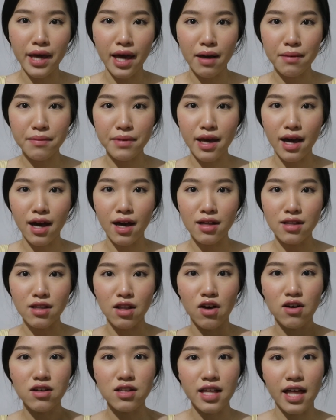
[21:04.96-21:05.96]
makeup yang
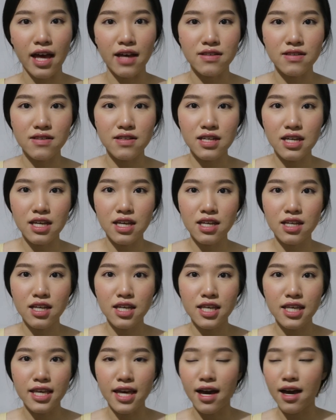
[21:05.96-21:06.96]
long
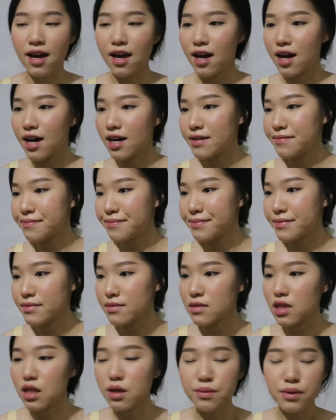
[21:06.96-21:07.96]
lasting, yang
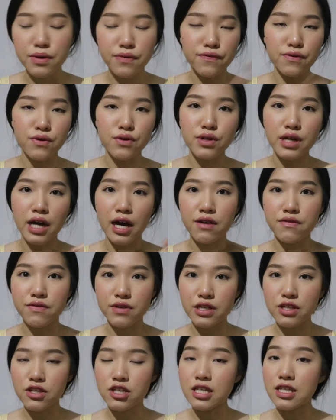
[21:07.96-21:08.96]
lebih full
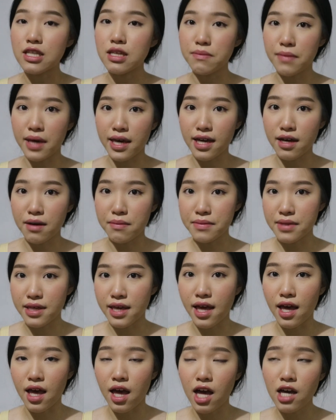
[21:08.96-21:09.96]
coverage, ini
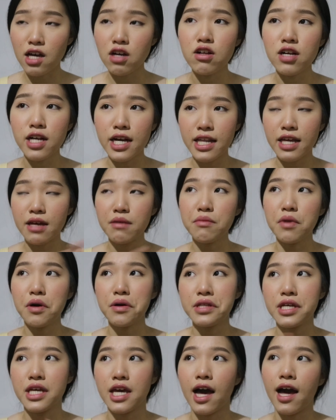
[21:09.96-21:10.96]
makeupnya. Kalau kalian
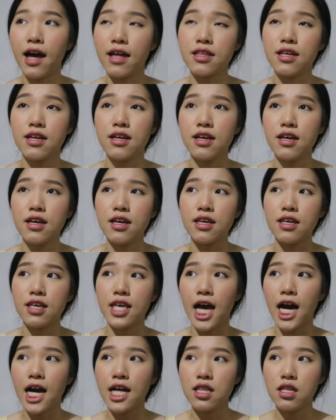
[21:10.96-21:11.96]
mau lihat
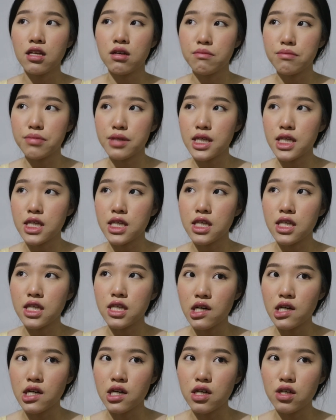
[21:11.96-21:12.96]
yang lebih
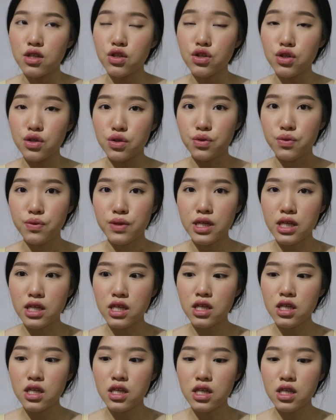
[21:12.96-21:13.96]

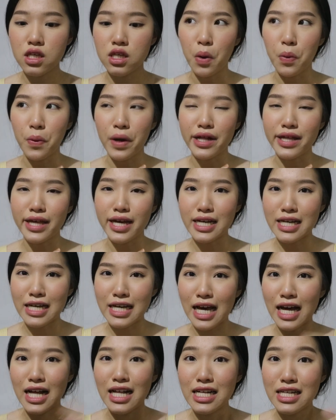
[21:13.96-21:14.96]
dewy, well yang
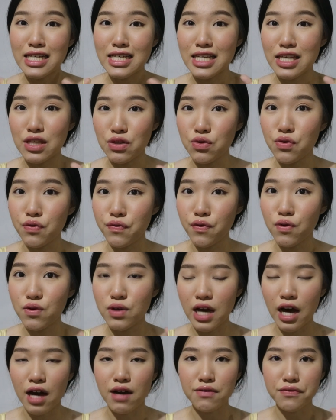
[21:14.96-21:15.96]
enggak gitu
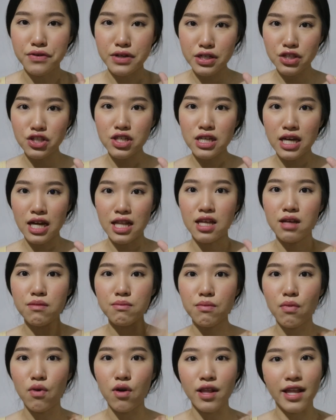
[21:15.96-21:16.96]
full coverage, kalian
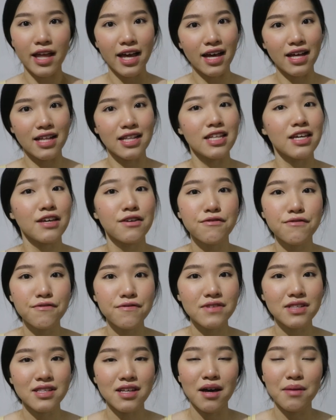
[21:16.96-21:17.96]
boleh leave
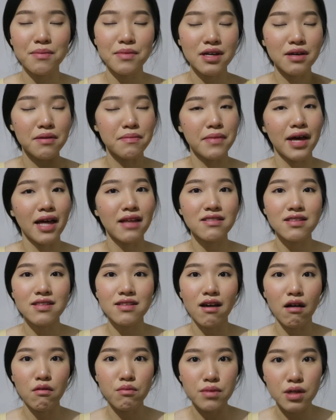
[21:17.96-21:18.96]
some comments
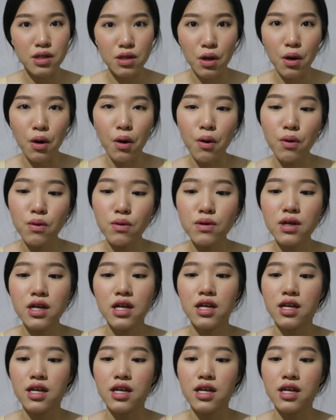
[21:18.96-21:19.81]
down below.